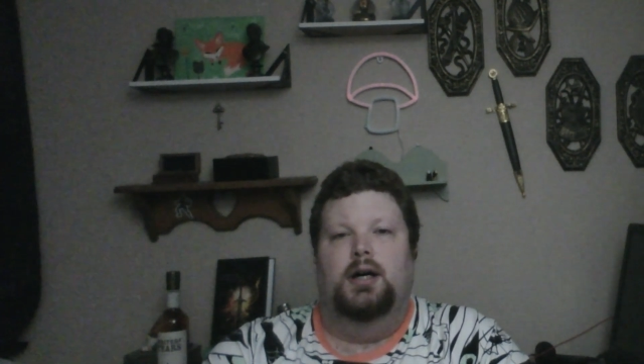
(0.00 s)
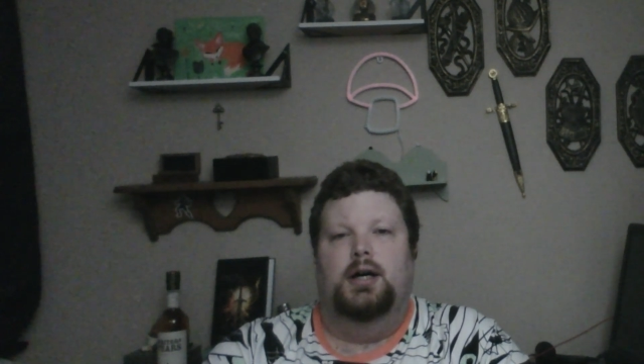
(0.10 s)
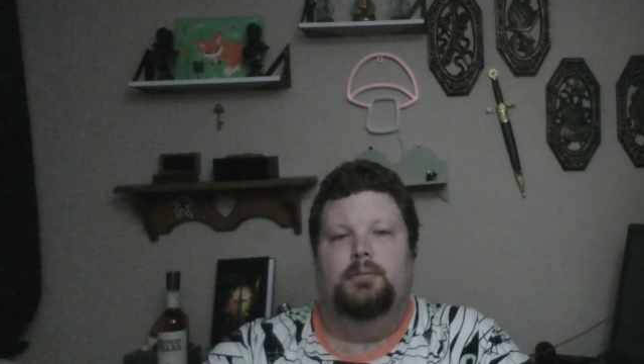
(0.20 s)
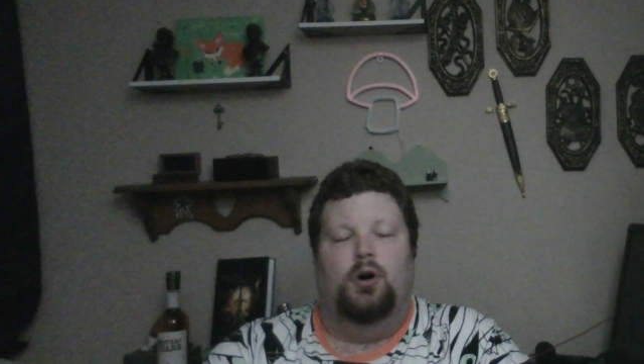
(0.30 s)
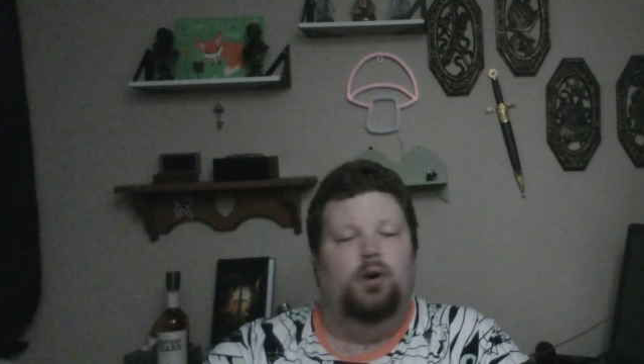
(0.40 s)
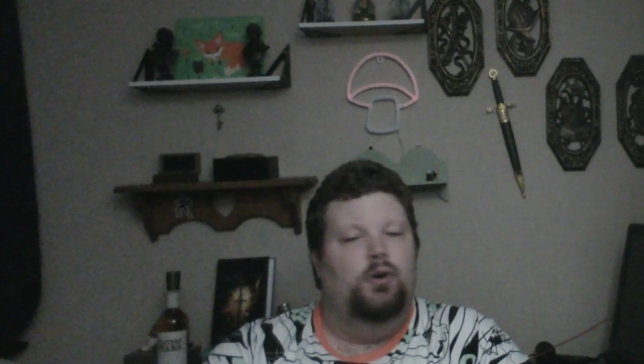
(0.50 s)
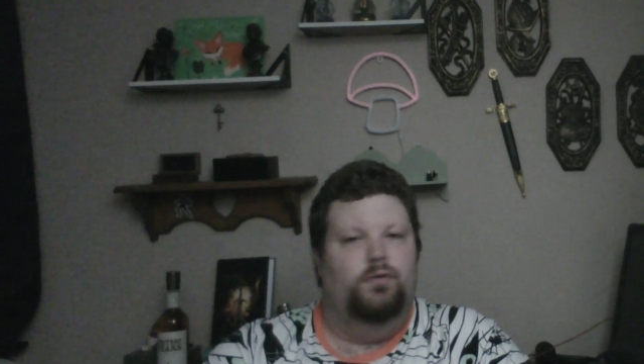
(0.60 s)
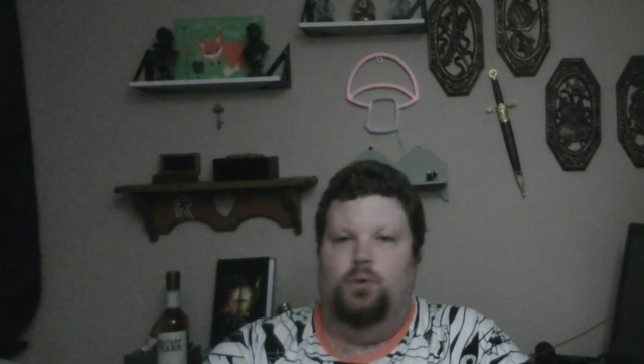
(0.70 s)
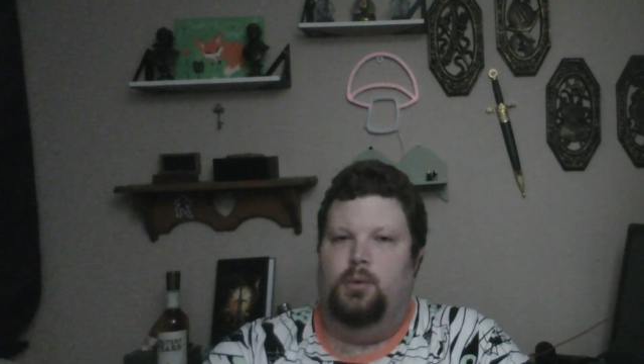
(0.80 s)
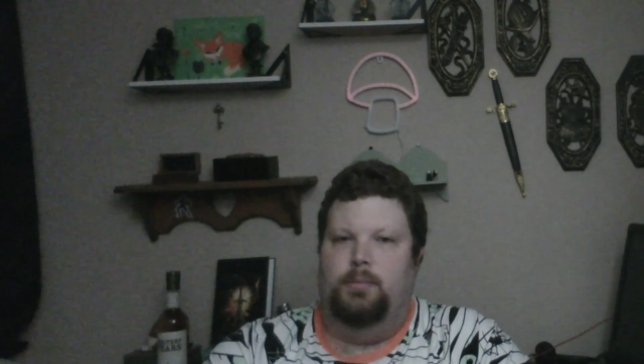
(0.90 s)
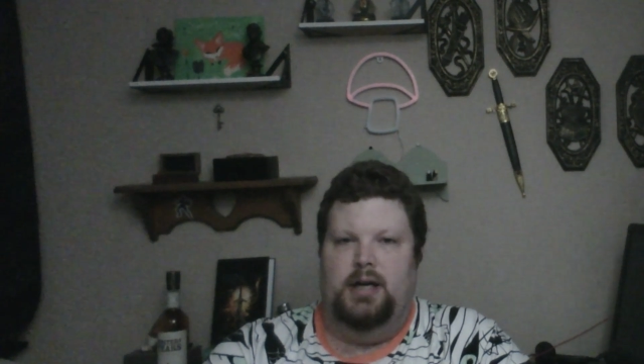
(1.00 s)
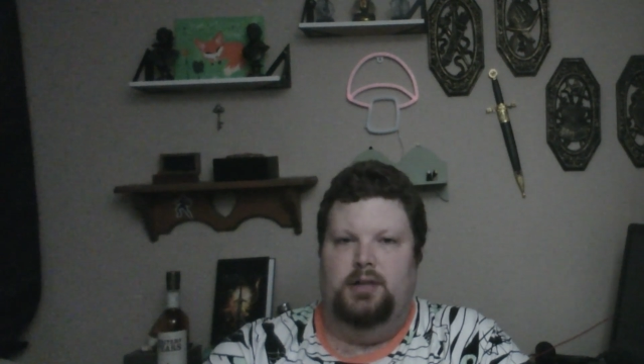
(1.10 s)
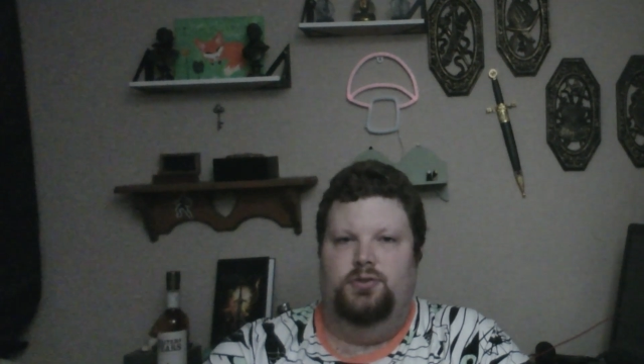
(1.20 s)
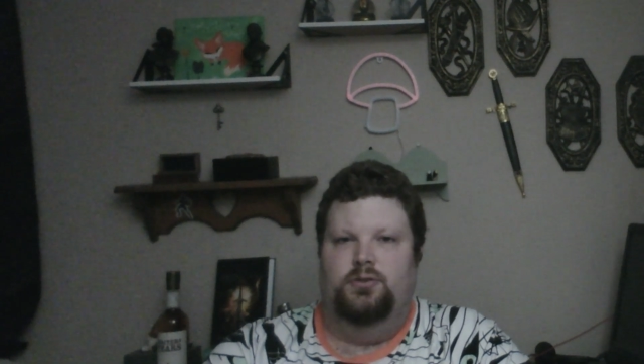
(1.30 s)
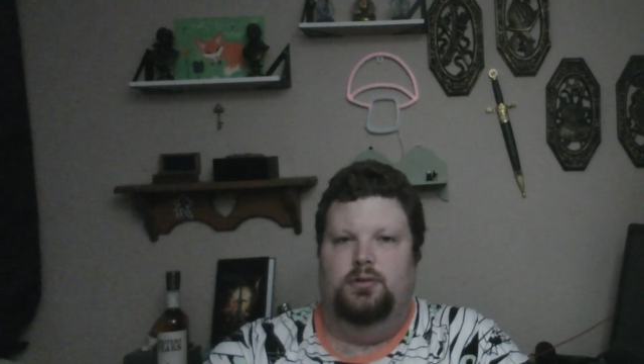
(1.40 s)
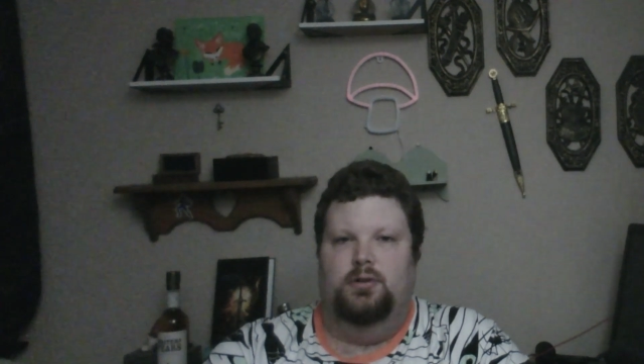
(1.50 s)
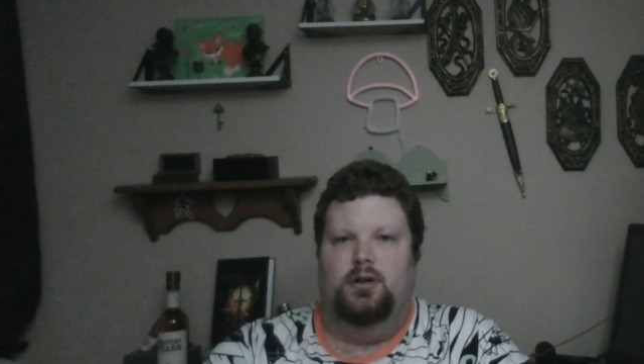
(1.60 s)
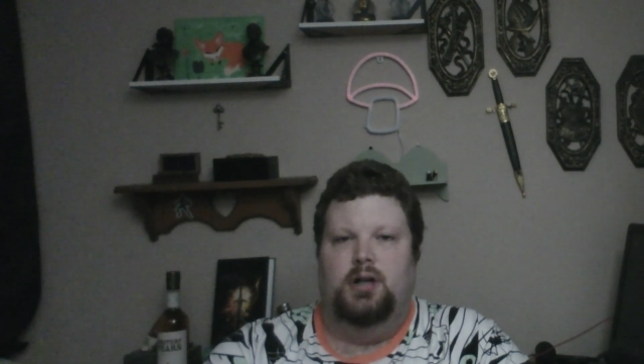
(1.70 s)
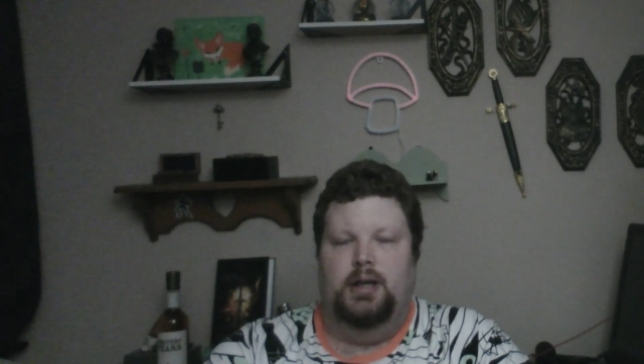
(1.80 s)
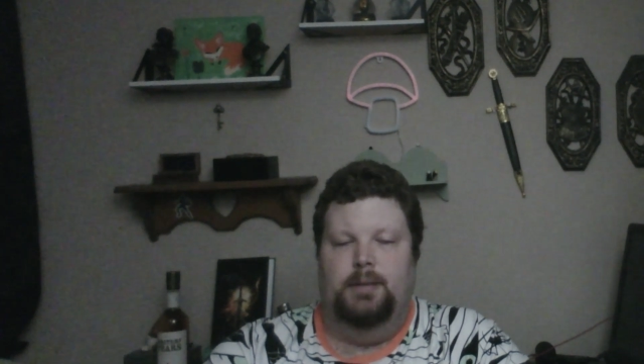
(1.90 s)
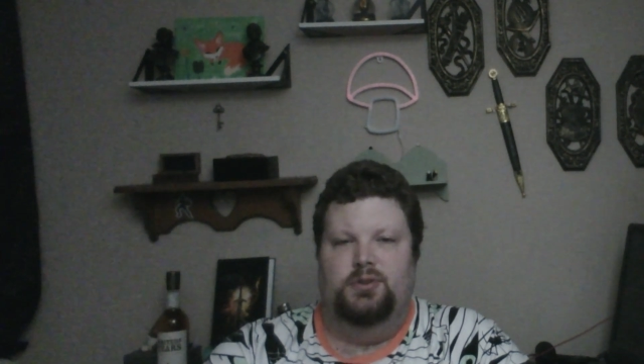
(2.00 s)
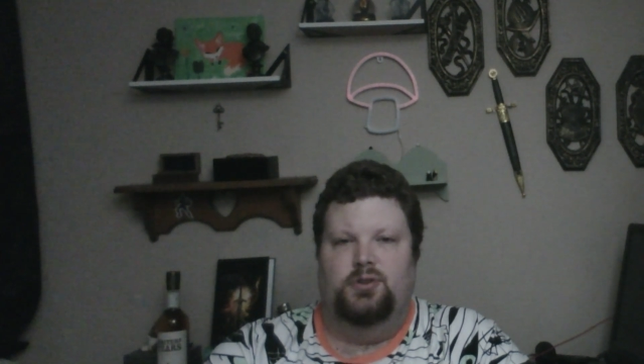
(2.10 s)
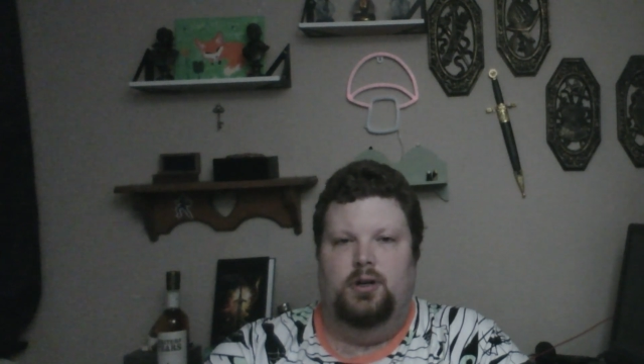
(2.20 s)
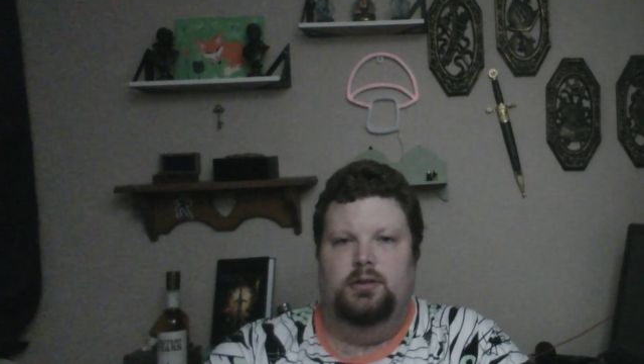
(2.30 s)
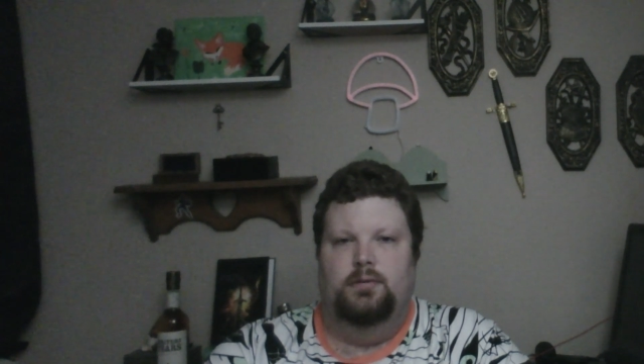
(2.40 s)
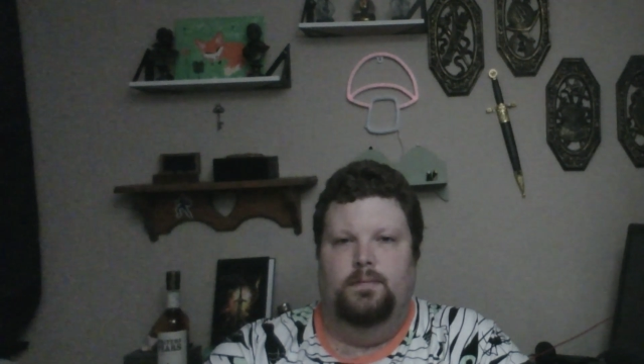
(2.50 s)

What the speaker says: All formats on Amazon.